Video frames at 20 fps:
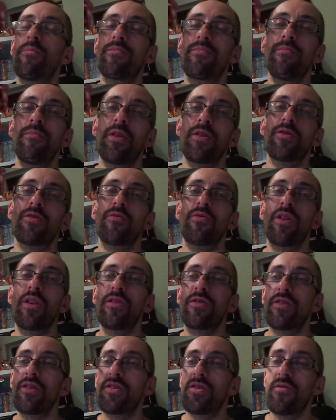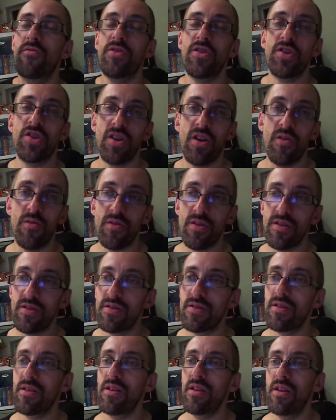muscle usage of the
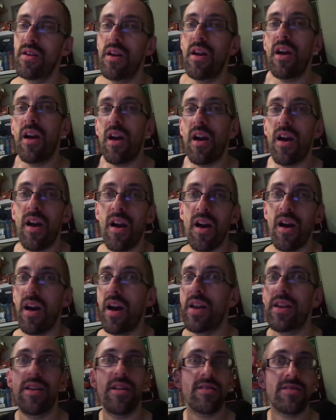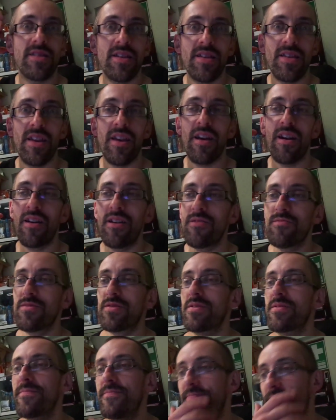shoulders, adducting the arms.